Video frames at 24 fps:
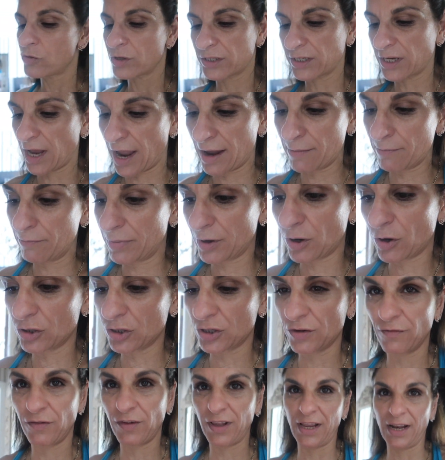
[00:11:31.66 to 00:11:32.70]
the time
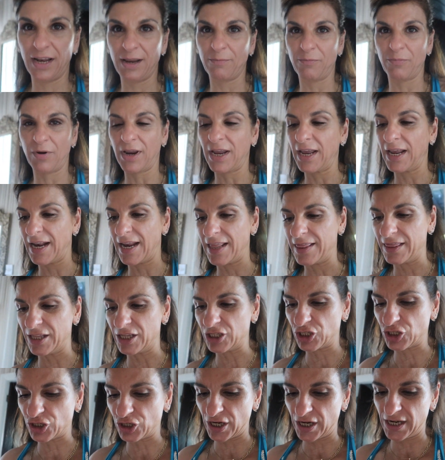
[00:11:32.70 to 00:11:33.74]
because of Lily bringing in the
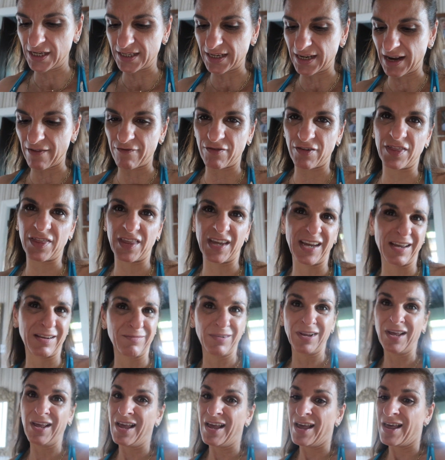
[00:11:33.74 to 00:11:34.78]
trees and everything.
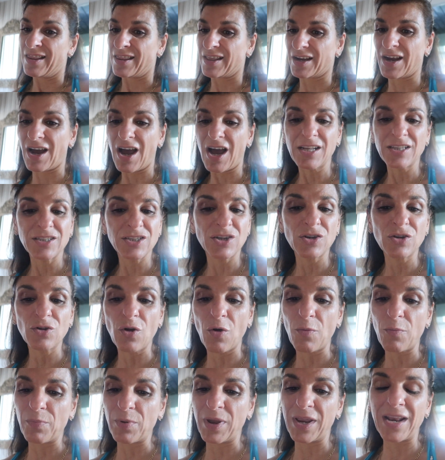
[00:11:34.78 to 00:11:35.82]
And the garden
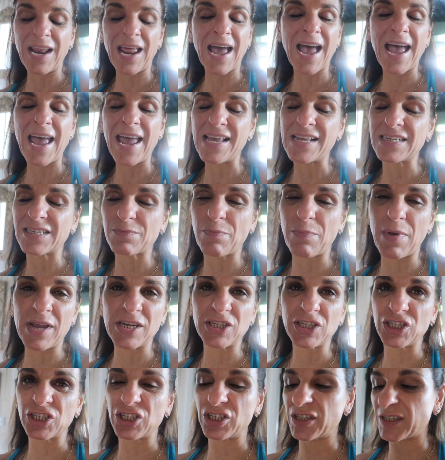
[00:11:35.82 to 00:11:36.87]
not being at its
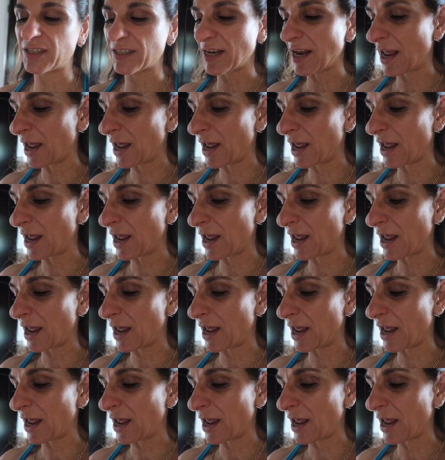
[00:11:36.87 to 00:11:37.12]
best just